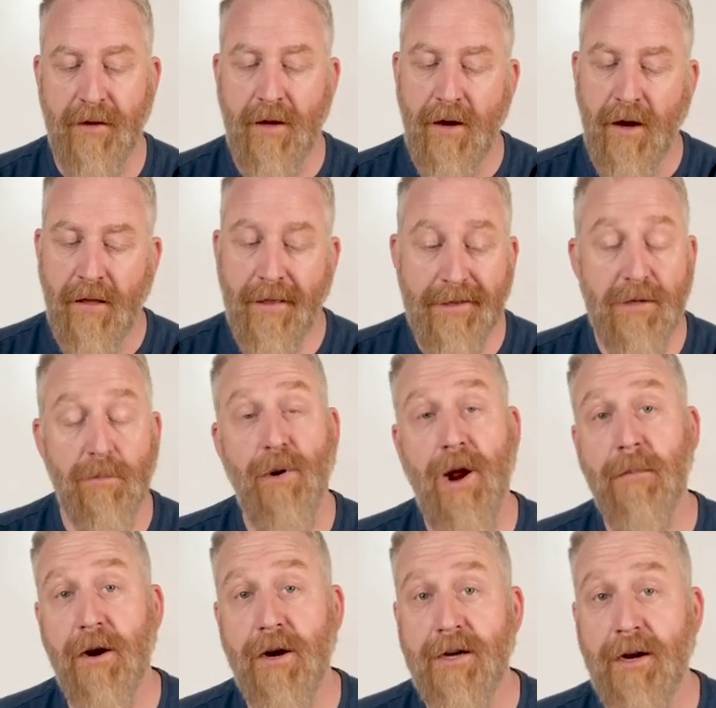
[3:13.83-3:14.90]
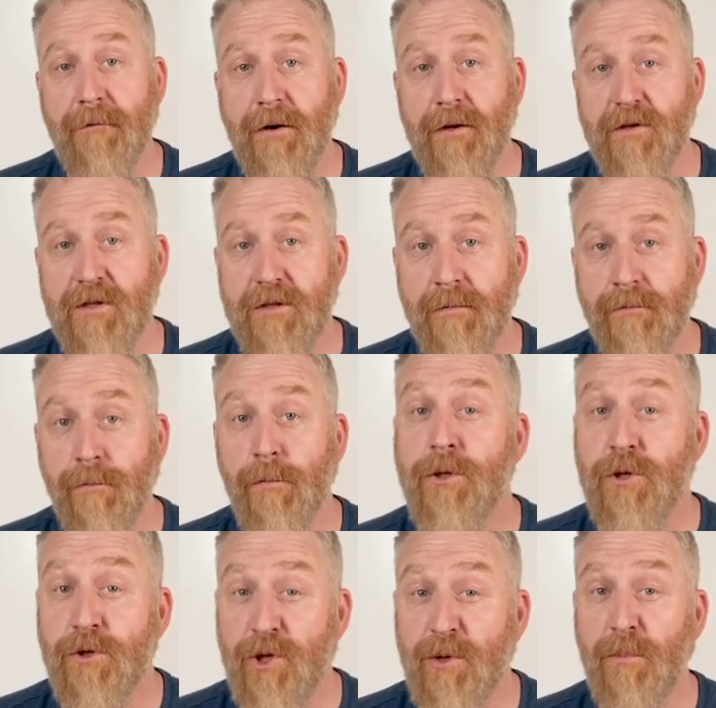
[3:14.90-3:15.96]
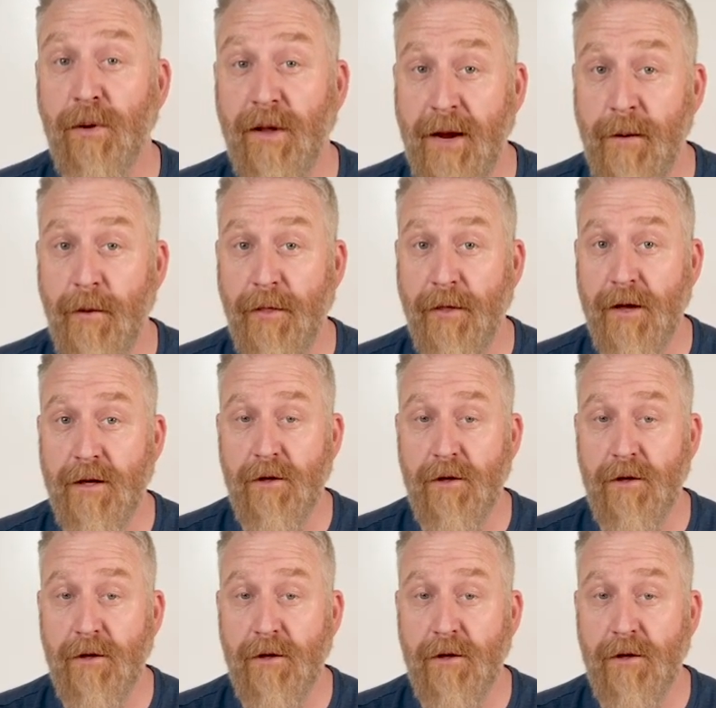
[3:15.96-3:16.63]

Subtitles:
And that's the primary difference, but you should play with it.